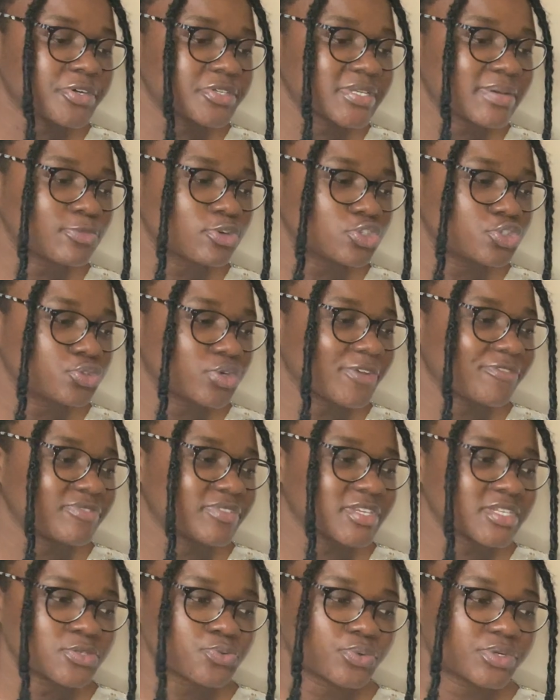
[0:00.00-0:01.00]
I'm not sure if
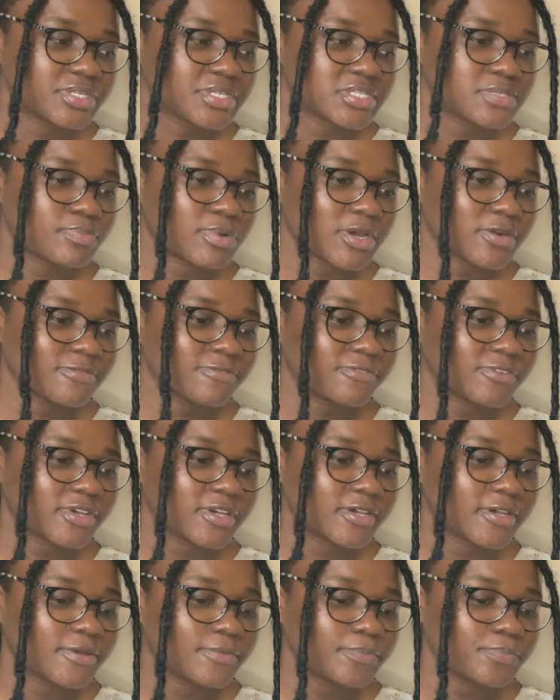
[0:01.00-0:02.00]
this one is part of
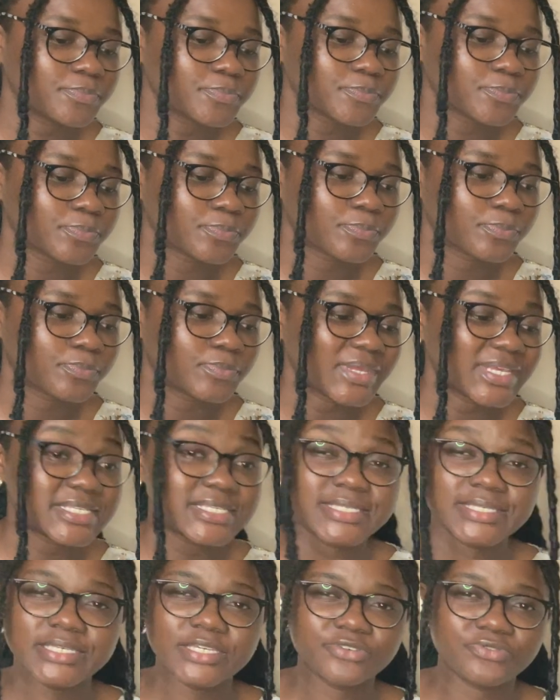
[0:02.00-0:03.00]
a
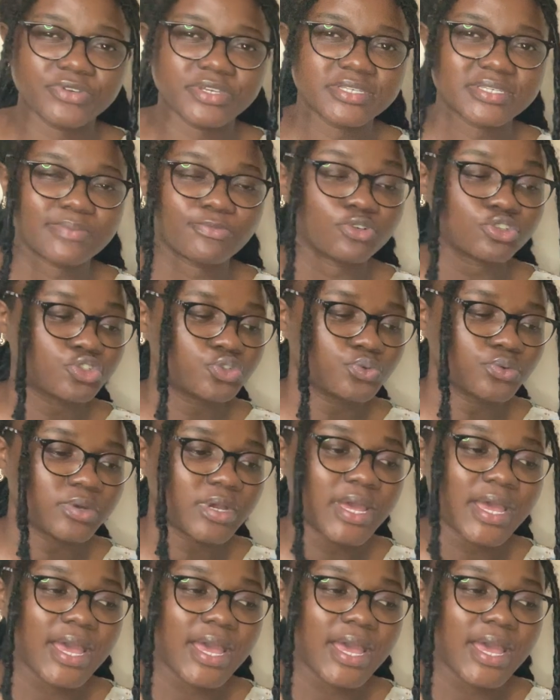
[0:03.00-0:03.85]
series. I'm not sure.